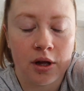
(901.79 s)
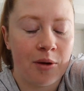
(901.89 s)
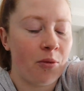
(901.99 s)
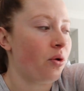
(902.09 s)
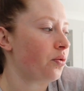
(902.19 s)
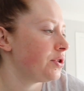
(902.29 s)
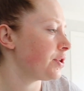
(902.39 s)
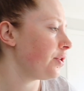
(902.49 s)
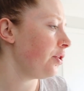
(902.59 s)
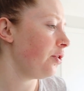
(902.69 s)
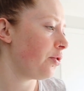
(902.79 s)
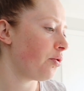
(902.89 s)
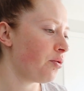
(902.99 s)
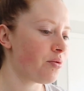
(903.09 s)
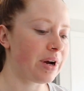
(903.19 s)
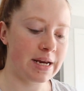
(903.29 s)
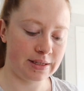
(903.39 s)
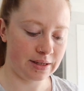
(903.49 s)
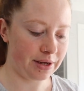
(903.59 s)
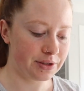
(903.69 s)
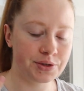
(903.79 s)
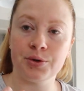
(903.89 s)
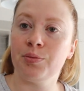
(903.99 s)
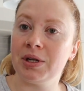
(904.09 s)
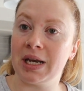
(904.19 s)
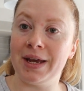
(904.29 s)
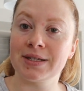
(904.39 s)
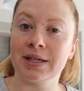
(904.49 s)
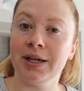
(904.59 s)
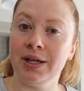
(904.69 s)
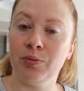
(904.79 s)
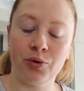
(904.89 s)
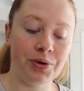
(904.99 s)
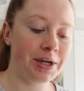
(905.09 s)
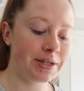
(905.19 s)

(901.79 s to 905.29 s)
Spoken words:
I'm also always like super nasally in the morning,